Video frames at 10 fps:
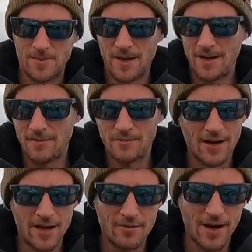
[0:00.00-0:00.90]
But I am
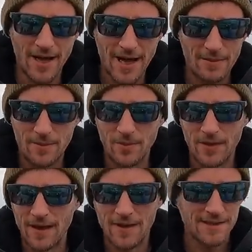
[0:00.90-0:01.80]
really, really happy
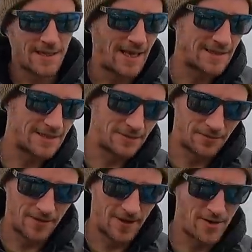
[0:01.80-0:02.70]
with that. That's an
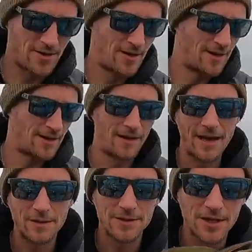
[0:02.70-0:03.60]
excellent fish.
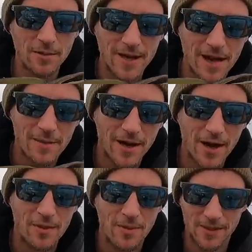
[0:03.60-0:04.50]
Now that one's going to be coming
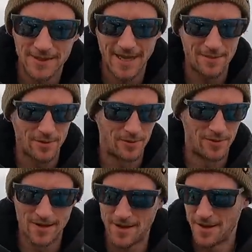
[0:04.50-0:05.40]
home on the table,
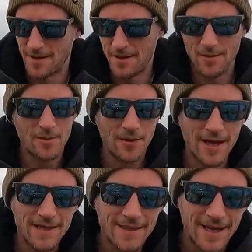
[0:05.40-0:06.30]

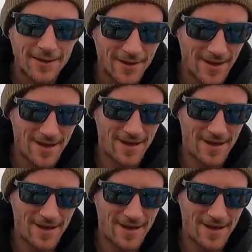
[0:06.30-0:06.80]
without a doubt.